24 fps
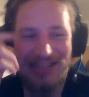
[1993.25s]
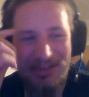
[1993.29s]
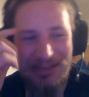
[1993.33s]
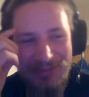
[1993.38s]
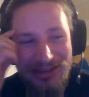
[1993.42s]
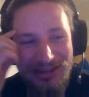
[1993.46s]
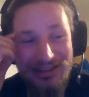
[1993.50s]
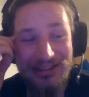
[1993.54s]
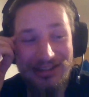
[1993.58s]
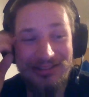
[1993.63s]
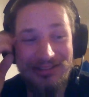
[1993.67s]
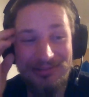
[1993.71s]
I
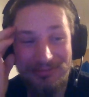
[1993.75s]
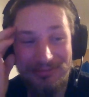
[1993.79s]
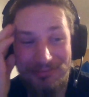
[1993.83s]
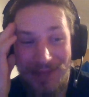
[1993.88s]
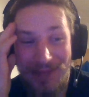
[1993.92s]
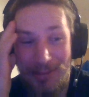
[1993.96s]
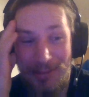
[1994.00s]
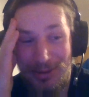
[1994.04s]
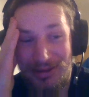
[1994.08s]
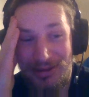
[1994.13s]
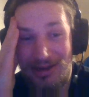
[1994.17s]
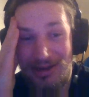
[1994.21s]
mean,
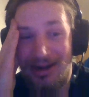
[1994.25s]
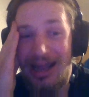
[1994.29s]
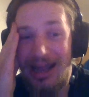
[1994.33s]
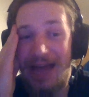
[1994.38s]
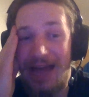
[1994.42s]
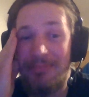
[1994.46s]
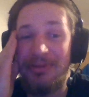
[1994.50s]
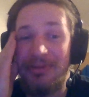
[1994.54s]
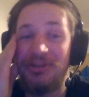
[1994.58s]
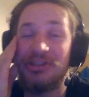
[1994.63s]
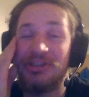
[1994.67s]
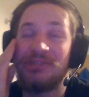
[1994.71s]
maybe they're
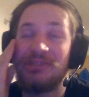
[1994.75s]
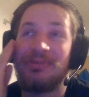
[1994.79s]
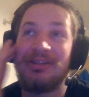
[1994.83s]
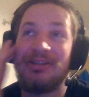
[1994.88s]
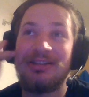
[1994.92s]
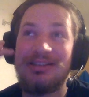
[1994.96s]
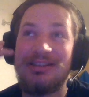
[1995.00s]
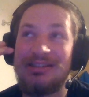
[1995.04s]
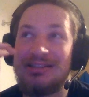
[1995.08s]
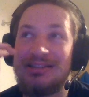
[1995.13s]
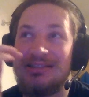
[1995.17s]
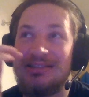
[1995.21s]
happy just
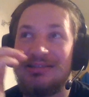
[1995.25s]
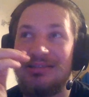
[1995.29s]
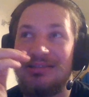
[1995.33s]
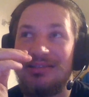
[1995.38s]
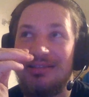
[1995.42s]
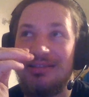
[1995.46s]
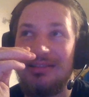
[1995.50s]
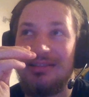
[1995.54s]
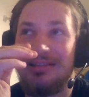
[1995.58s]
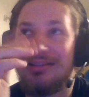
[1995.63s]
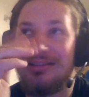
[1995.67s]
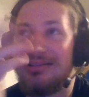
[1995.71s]
because.
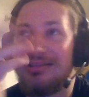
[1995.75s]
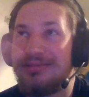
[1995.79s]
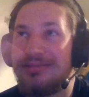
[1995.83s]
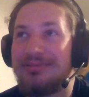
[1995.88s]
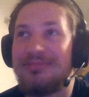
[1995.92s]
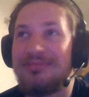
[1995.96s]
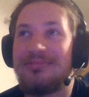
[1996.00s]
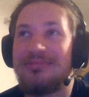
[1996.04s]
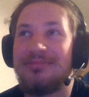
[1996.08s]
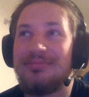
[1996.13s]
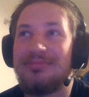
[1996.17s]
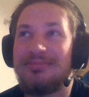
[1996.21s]

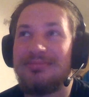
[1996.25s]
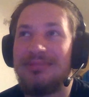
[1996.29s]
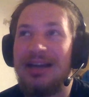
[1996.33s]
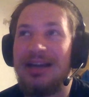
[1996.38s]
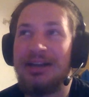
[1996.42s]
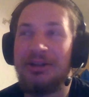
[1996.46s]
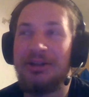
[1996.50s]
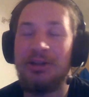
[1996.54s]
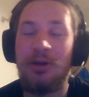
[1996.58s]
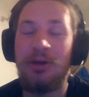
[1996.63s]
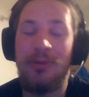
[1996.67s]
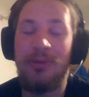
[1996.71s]
I
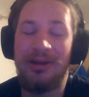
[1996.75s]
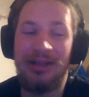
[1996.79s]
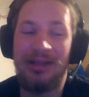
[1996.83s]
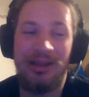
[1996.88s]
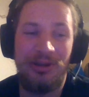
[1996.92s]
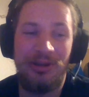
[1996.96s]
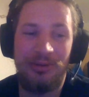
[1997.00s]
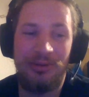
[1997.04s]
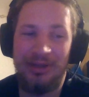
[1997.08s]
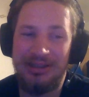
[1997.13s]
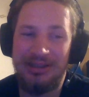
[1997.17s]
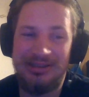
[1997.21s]
don't know when they
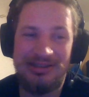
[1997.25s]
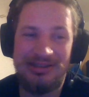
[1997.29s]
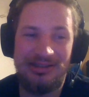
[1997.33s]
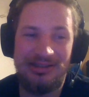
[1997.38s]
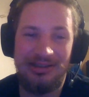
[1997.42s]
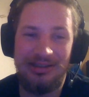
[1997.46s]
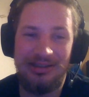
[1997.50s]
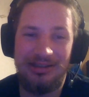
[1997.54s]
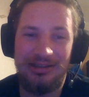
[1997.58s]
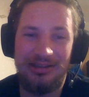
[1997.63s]
do this